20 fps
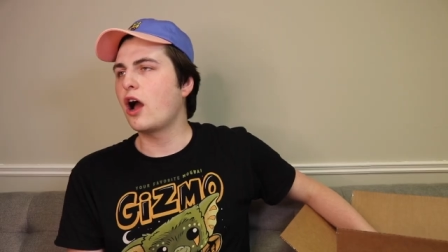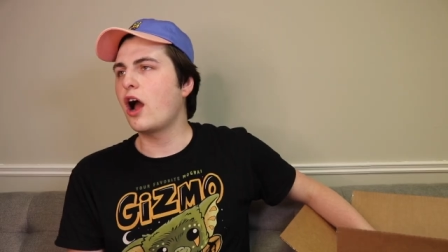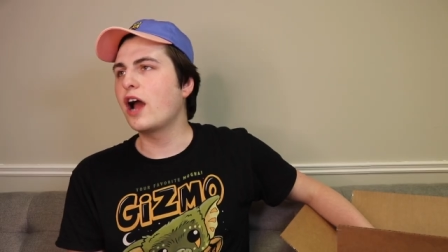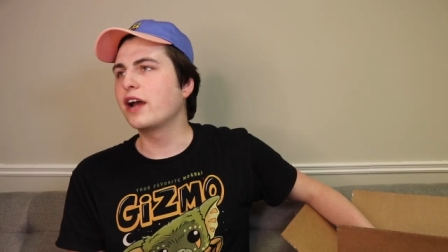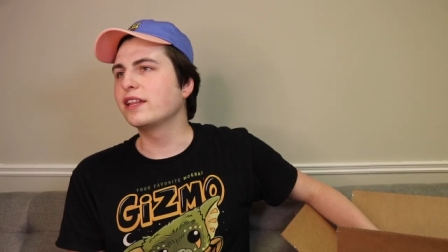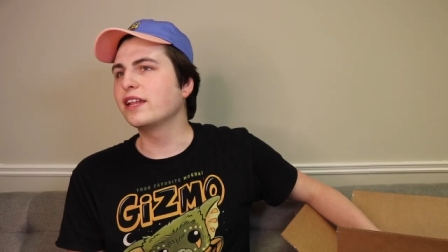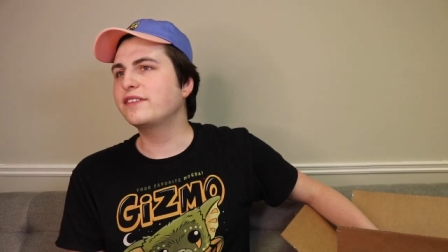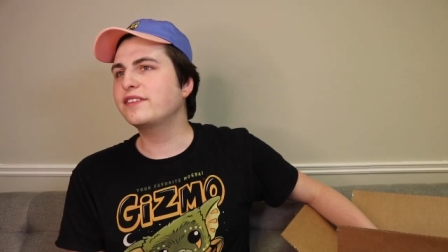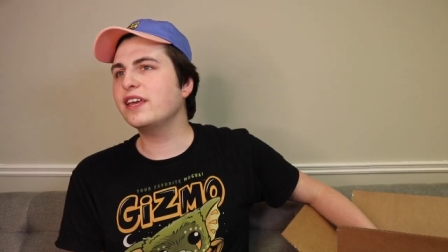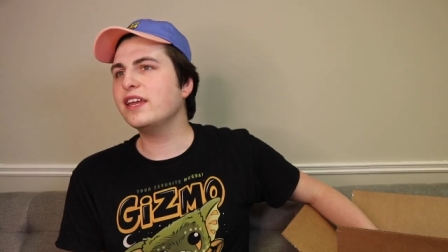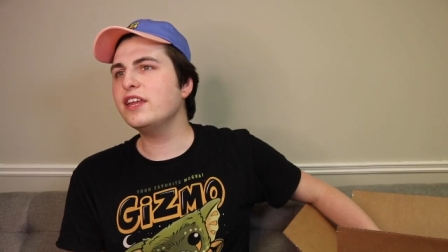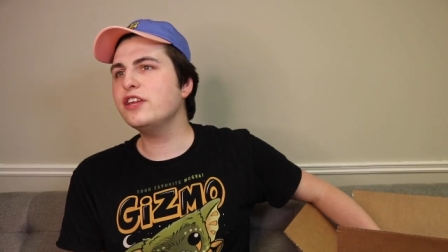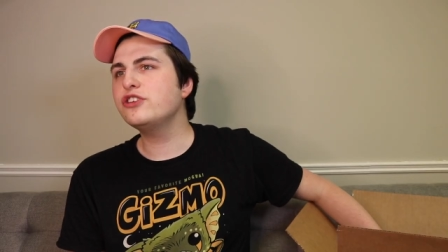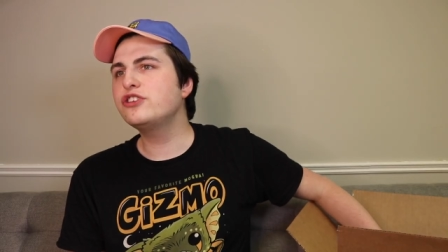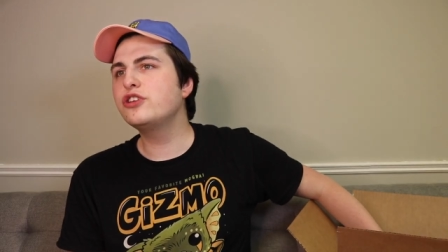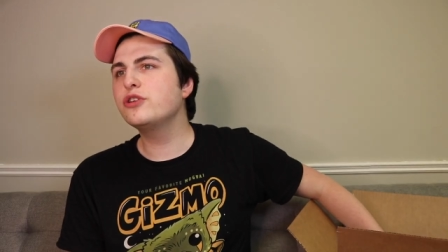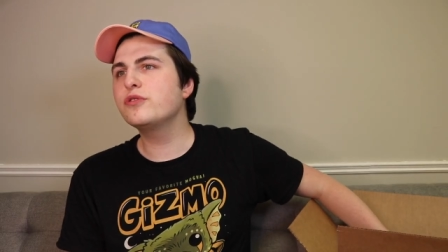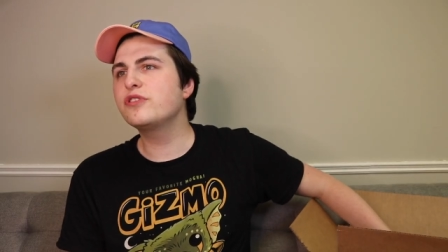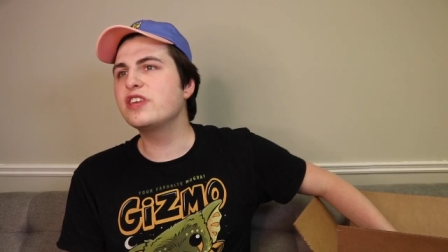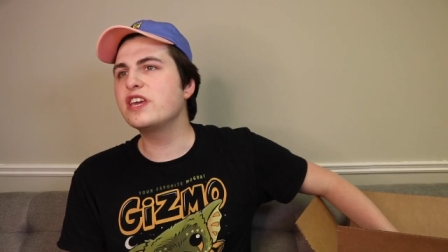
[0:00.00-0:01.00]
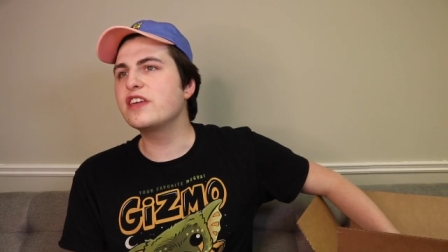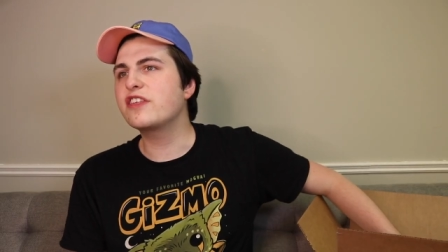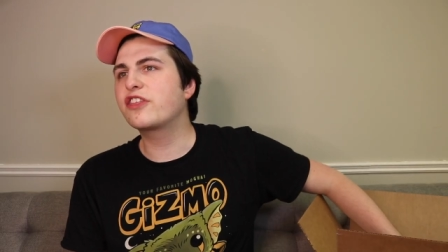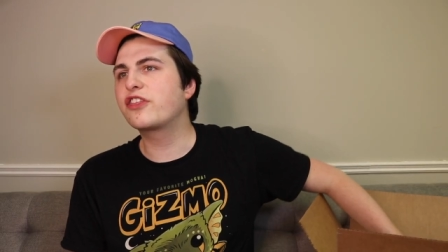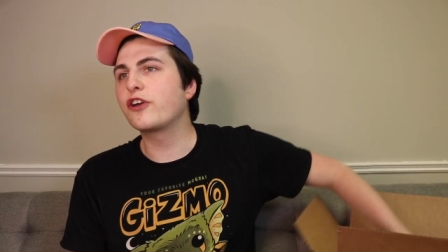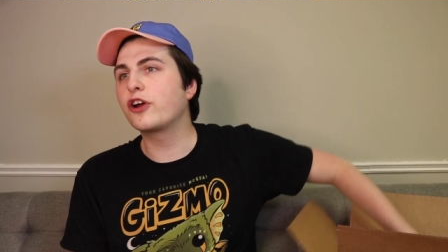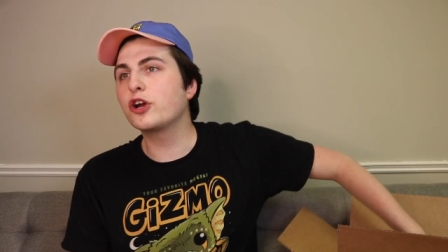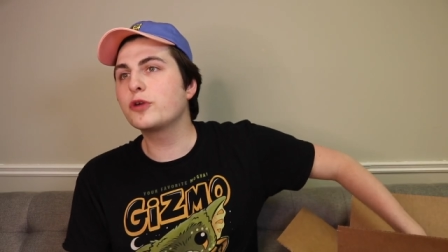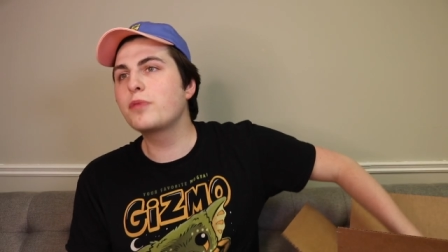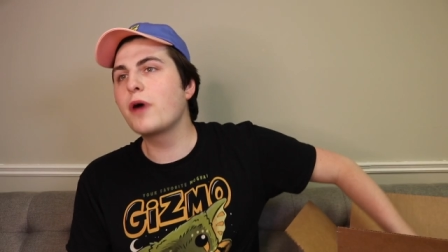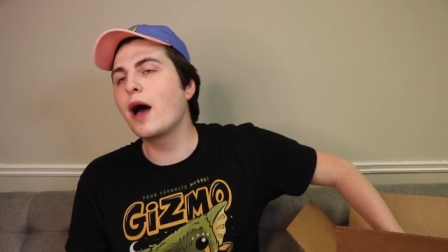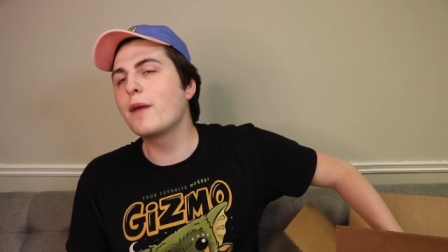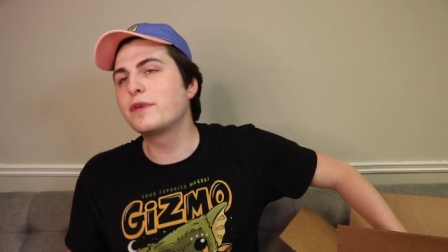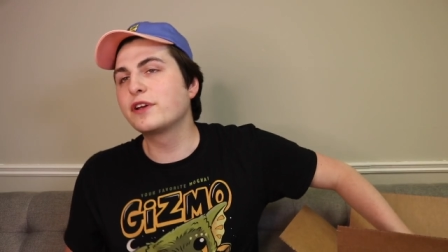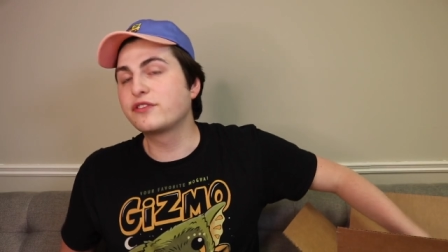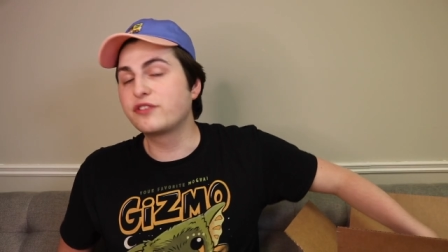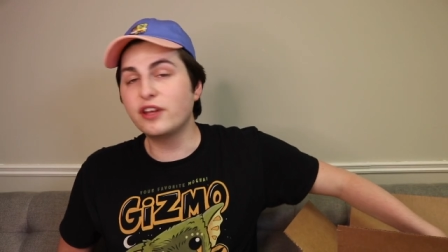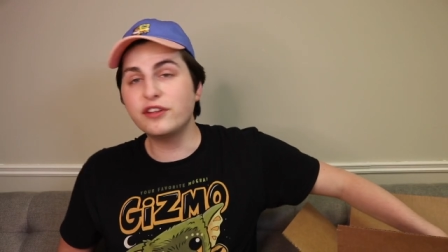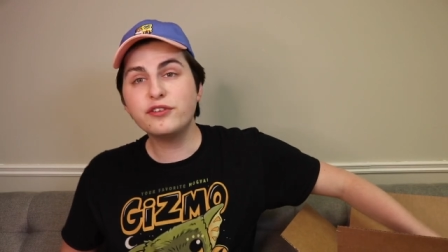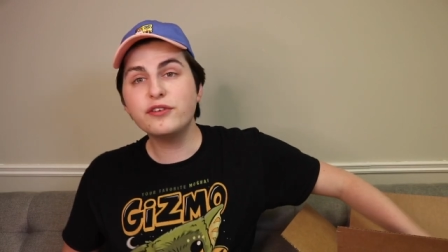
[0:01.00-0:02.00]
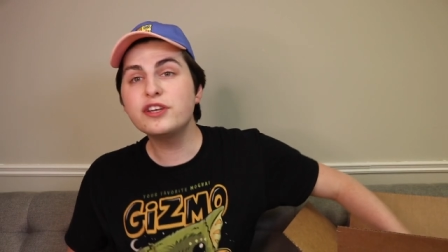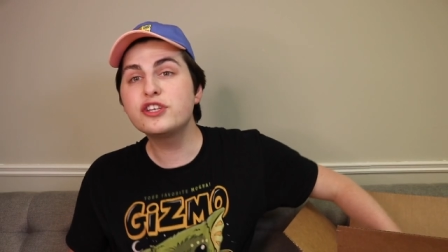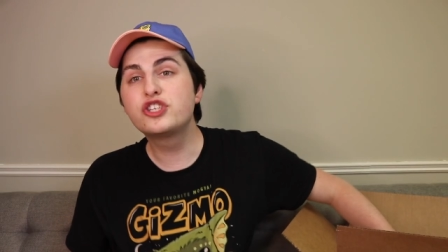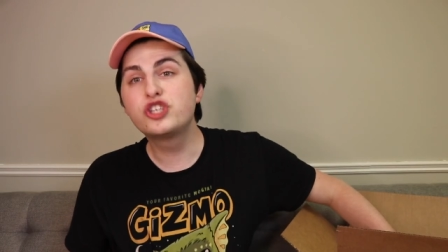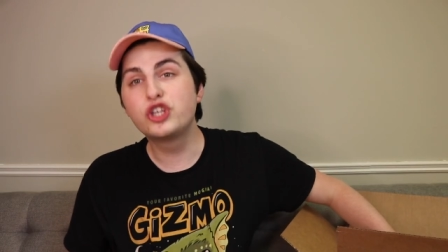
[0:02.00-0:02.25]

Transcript: Alright, let's get into the third pop here. So that's only